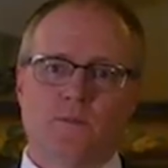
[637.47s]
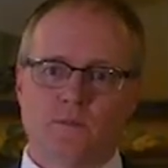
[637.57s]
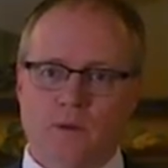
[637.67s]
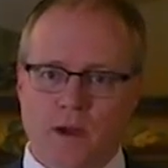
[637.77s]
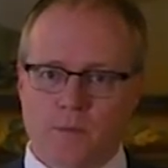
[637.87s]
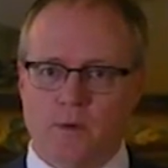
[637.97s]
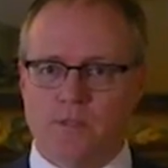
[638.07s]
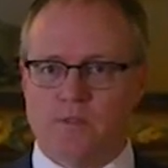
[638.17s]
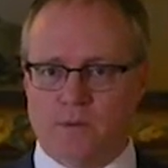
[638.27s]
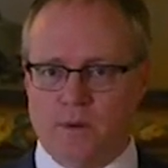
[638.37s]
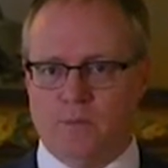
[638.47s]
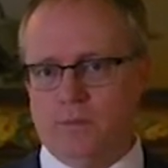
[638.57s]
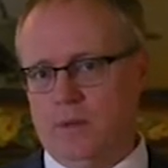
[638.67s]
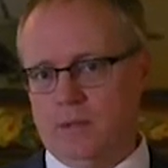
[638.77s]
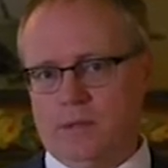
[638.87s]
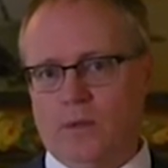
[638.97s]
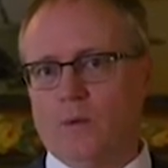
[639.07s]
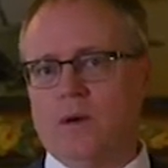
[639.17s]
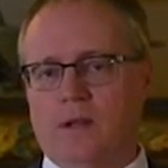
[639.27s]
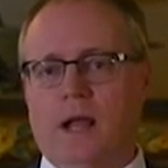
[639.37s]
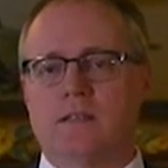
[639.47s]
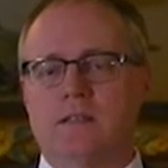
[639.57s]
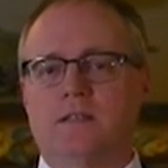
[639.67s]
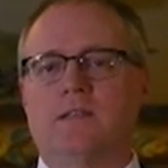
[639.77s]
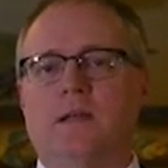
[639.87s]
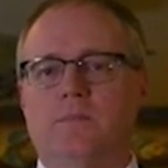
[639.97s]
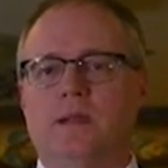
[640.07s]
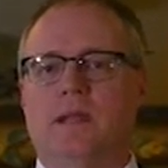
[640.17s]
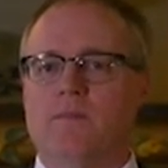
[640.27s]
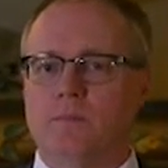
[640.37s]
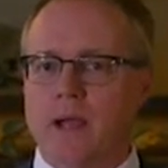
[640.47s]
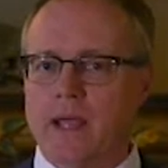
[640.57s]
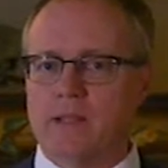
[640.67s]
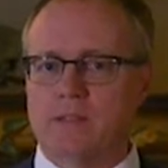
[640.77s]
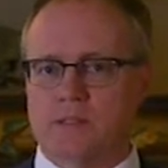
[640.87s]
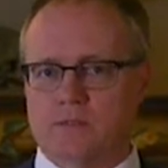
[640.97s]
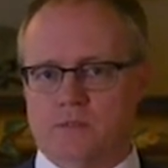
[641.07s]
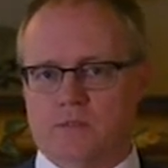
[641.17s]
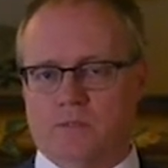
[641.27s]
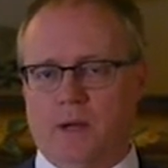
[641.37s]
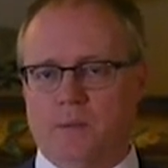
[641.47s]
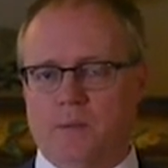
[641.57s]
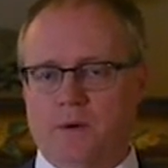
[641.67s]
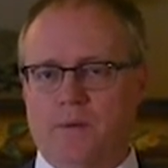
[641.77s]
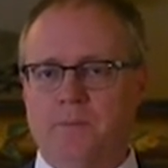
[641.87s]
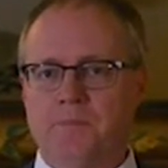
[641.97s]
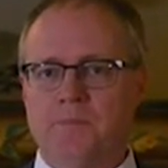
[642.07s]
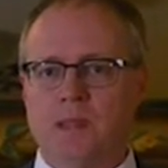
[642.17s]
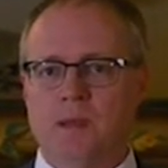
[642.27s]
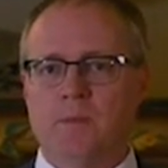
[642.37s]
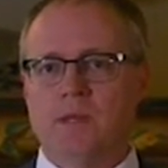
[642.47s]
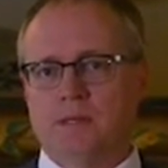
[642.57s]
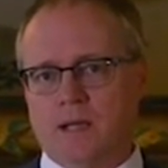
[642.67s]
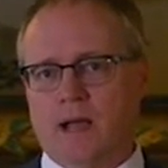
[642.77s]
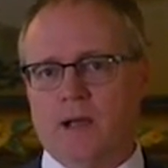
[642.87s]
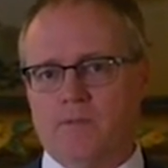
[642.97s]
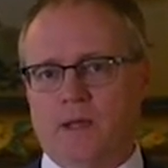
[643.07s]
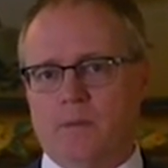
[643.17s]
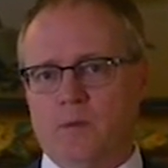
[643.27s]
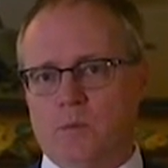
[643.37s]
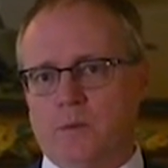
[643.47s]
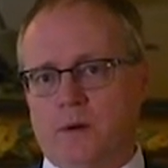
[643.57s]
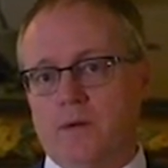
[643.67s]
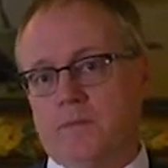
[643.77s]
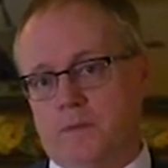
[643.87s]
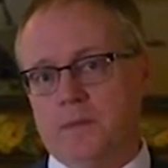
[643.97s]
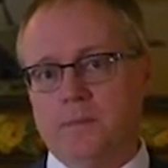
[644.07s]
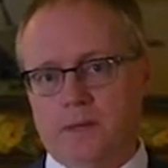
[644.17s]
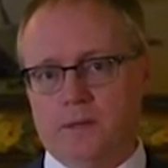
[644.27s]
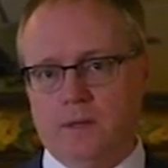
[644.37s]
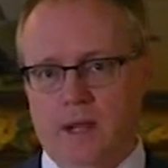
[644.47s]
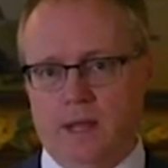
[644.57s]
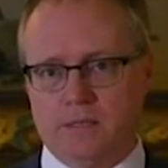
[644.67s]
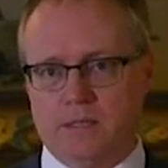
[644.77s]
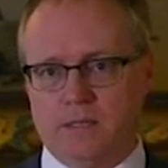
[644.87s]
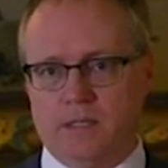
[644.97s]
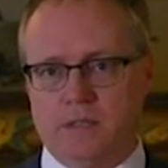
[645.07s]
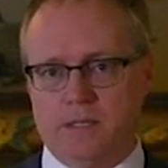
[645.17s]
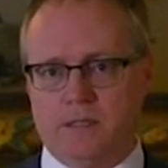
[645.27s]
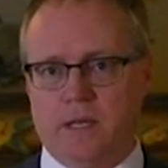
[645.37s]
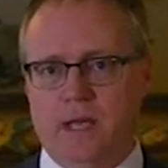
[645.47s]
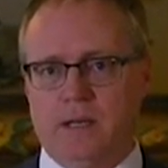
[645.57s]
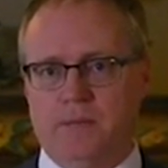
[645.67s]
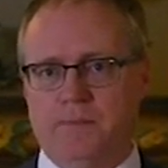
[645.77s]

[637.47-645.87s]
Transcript: farmers from really the lower classes like many of my ancestors probably were, but the de Cock family were part of the middle class in Dutch society.